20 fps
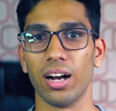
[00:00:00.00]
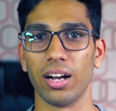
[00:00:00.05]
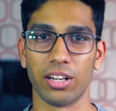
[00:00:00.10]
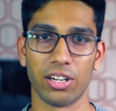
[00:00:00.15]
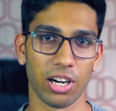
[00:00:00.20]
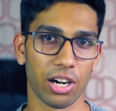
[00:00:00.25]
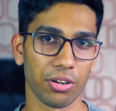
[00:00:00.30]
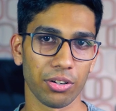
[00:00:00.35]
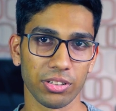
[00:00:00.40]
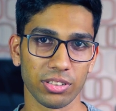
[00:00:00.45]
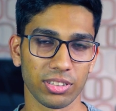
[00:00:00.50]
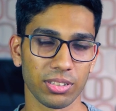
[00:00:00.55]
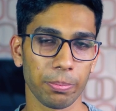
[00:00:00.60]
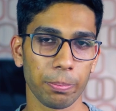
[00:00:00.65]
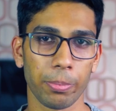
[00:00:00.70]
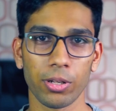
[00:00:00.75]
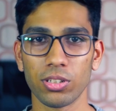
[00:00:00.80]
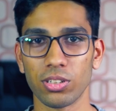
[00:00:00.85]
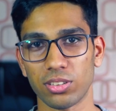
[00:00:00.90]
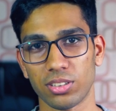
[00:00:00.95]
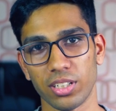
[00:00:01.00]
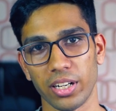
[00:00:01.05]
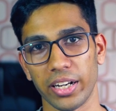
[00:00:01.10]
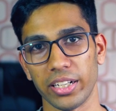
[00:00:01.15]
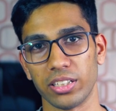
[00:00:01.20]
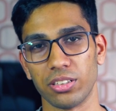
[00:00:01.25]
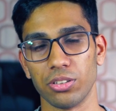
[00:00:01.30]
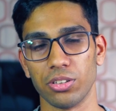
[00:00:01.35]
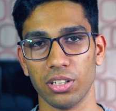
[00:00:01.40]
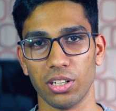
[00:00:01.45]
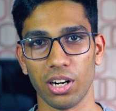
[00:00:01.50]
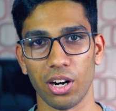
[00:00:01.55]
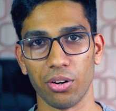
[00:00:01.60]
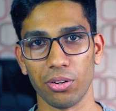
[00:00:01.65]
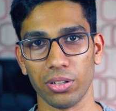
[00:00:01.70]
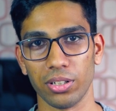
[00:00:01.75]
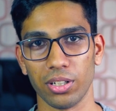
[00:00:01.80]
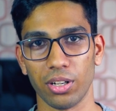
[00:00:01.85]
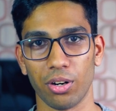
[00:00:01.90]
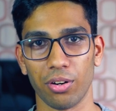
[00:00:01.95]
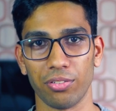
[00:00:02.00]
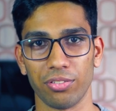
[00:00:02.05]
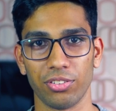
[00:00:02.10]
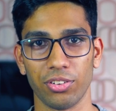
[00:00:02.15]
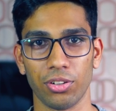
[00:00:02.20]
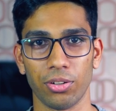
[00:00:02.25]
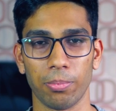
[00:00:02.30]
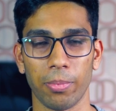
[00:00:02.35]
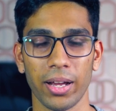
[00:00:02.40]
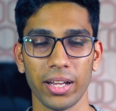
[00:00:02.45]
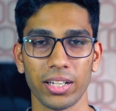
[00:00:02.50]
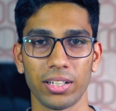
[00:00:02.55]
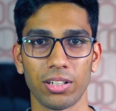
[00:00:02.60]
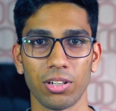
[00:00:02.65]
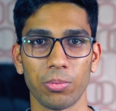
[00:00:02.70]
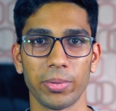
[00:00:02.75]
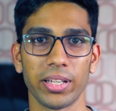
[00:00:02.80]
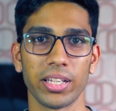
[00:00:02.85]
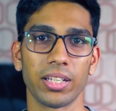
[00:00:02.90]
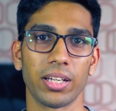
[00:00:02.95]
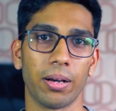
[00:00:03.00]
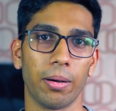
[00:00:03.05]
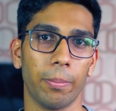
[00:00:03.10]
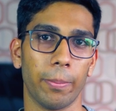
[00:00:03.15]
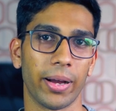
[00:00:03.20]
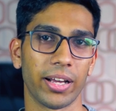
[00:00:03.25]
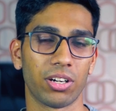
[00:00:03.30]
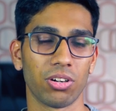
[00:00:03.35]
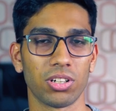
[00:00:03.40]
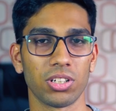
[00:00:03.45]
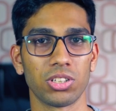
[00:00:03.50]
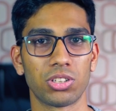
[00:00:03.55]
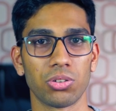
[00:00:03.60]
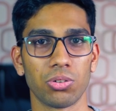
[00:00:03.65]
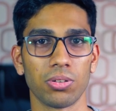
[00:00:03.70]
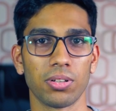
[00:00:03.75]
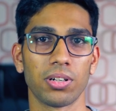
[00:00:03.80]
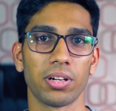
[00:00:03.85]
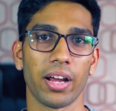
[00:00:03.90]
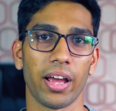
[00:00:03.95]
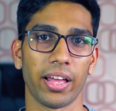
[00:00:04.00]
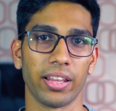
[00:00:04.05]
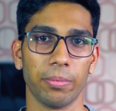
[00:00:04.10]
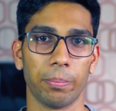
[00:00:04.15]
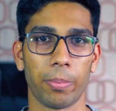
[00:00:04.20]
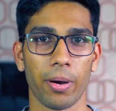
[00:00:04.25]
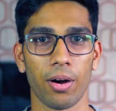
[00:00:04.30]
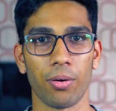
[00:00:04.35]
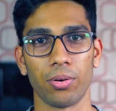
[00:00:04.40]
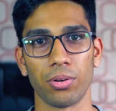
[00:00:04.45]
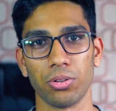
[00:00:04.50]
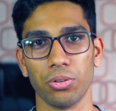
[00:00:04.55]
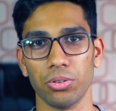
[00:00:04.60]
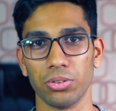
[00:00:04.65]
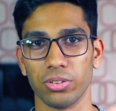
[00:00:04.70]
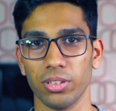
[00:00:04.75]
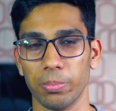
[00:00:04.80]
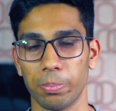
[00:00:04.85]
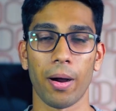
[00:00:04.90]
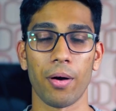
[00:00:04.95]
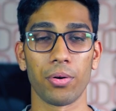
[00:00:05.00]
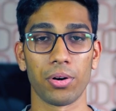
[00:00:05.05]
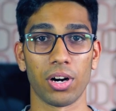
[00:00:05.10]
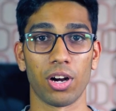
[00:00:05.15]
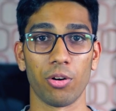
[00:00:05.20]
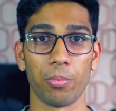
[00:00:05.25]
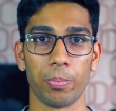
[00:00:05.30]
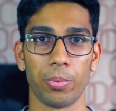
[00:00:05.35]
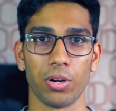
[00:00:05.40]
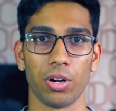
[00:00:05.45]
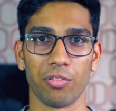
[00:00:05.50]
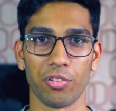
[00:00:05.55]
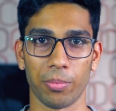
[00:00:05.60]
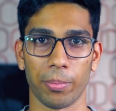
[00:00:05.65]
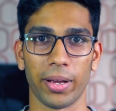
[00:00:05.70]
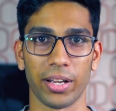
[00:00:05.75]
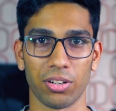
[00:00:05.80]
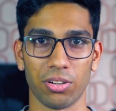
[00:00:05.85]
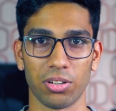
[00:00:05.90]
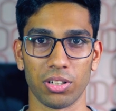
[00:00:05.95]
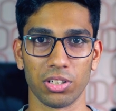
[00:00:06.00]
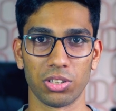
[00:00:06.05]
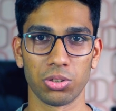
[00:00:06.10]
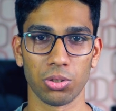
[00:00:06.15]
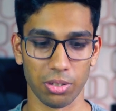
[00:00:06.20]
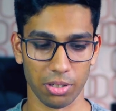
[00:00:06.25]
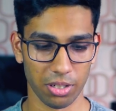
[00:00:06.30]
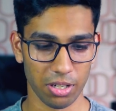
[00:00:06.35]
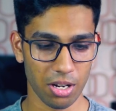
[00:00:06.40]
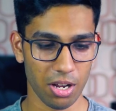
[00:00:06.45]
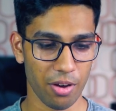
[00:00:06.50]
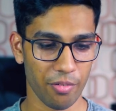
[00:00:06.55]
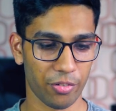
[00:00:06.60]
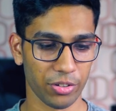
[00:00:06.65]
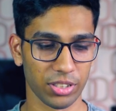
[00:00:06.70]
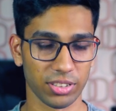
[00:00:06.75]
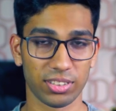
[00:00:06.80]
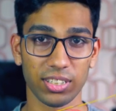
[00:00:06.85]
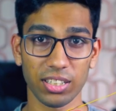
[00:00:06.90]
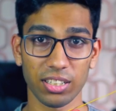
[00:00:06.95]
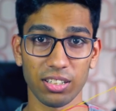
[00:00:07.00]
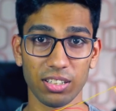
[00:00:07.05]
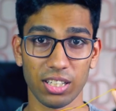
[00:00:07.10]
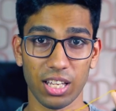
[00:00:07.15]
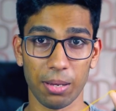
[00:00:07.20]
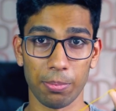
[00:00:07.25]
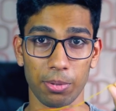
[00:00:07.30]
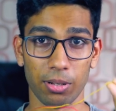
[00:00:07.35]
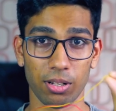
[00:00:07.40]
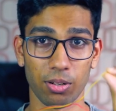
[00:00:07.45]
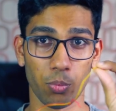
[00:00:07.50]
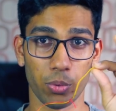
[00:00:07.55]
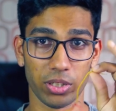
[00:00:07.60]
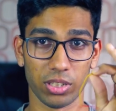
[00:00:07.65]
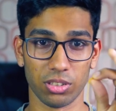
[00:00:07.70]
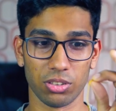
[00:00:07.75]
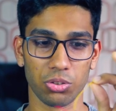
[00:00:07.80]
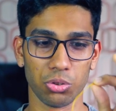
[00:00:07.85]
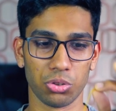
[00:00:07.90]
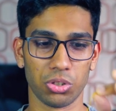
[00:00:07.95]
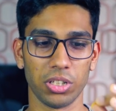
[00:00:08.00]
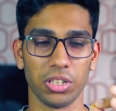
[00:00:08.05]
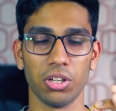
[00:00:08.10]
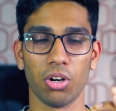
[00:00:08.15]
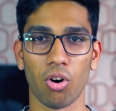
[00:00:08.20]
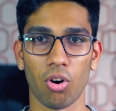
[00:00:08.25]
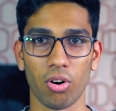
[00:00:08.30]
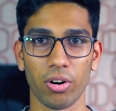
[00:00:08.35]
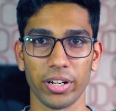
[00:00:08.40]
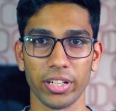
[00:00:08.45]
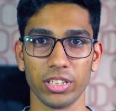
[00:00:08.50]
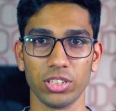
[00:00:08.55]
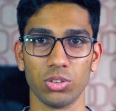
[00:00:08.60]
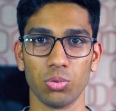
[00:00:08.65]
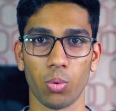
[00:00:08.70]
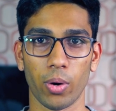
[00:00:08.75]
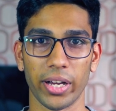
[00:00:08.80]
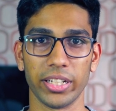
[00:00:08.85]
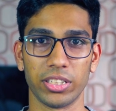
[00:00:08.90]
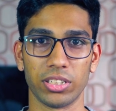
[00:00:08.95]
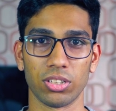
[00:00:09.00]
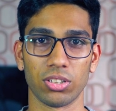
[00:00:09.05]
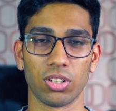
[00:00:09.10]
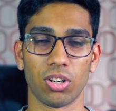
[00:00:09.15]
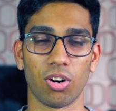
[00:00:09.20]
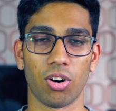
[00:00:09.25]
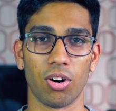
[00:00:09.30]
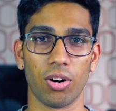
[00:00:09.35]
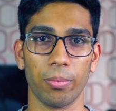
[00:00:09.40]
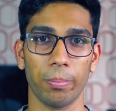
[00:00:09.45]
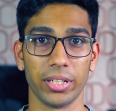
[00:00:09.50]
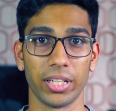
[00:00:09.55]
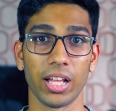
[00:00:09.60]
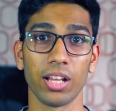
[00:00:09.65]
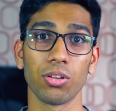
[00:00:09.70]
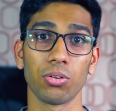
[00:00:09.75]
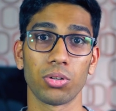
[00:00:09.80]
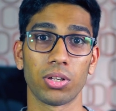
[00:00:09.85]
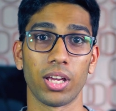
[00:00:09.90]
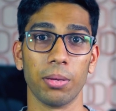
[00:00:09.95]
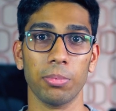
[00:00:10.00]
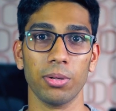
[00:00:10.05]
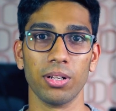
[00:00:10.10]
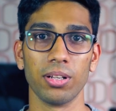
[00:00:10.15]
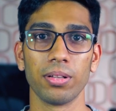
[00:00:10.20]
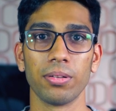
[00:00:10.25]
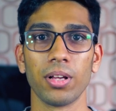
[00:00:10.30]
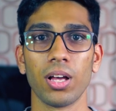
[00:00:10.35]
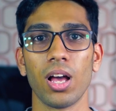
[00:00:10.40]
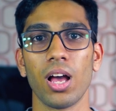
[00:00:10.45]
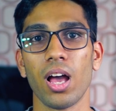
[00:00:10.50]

Ground is simple, just connected to the ground of your microcontroller, and the power goes to the power output of your microcontroller. For the signal cable, which is usually the orange, white, or yellow cable,